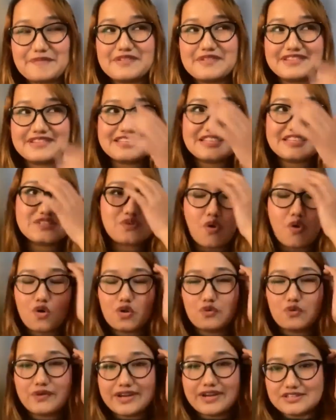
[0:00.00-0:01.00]
these all
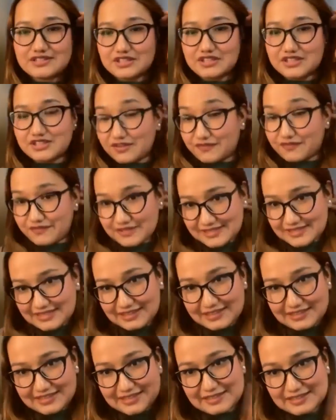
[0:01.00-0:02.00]
were just the physical
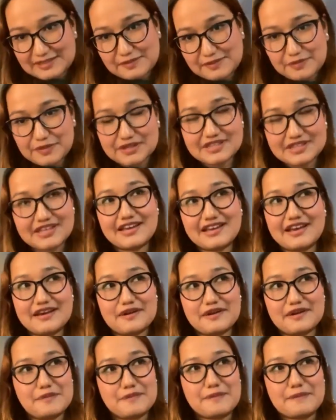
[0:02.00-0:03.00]
things, but the uh,